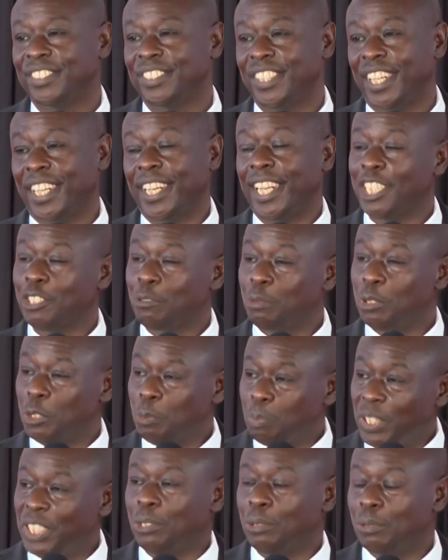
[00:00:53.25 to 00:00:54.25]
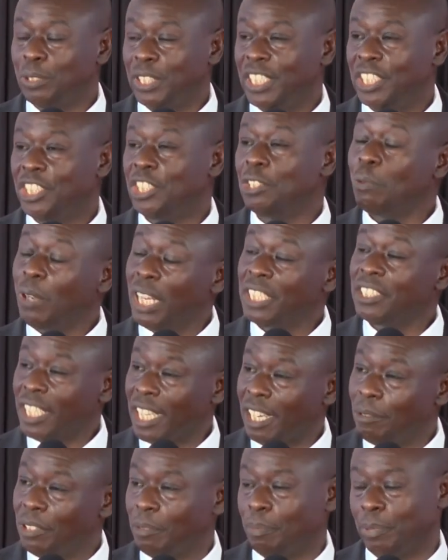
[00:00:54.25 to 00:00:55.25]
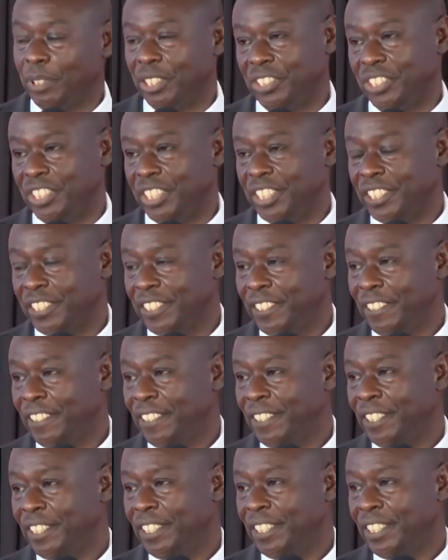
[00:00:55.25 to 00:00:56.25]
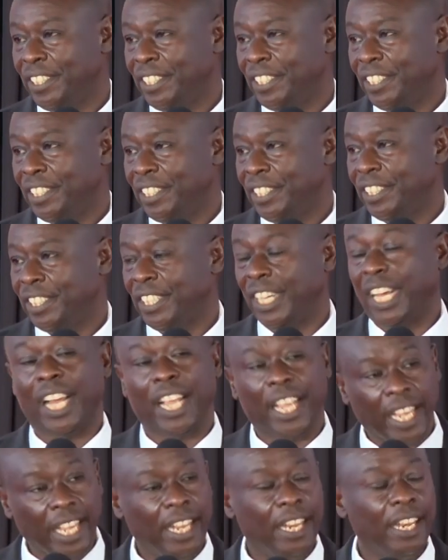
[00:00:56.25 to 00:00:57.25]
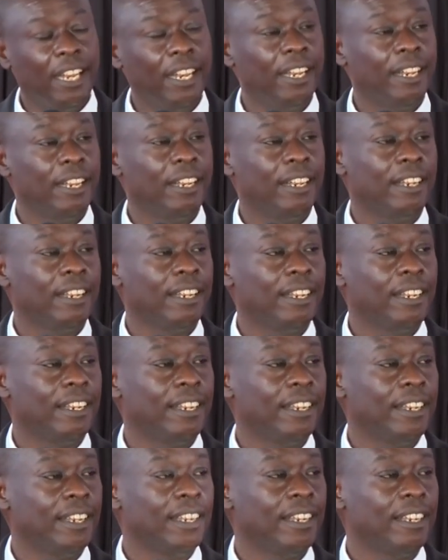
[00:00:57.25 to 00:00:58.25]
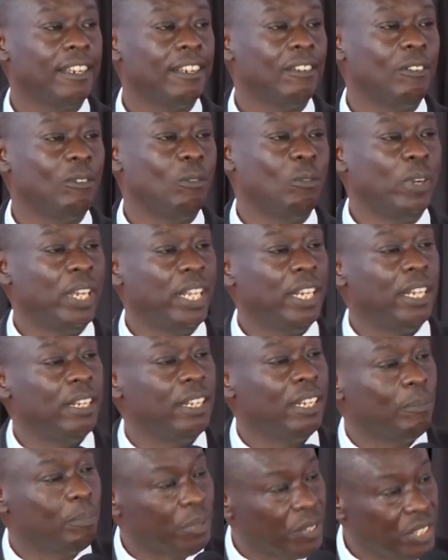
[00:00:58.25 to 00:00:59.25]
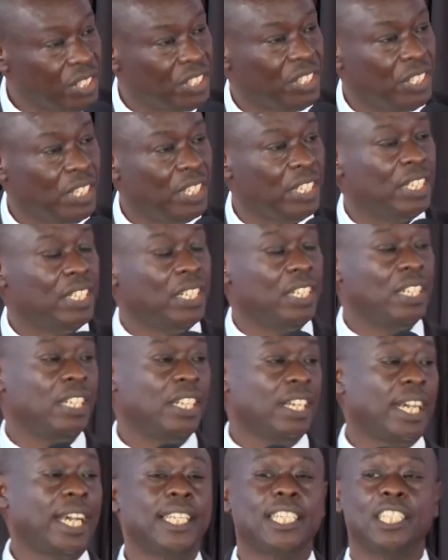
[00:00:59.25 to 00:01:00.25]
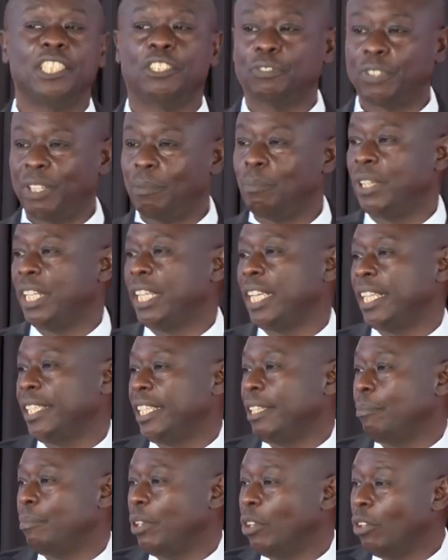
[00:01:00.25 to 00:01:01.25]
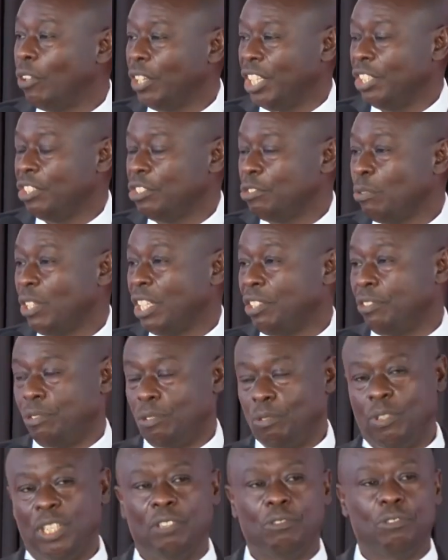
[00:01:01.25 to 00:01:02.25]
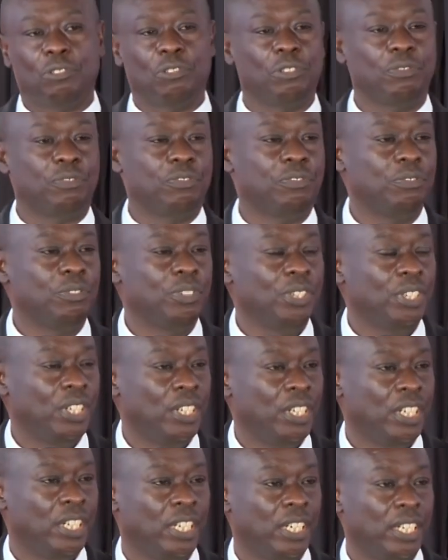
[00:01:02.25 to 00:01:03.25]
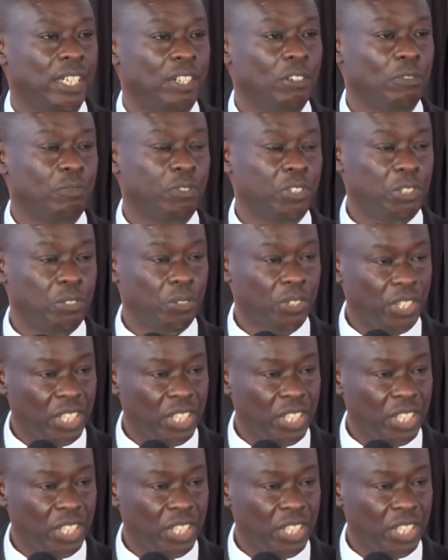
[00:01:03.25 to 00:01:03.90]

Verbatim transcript: And as we speak today, she works around the president. Again, when the president and his family and their belongings were thrown out of the official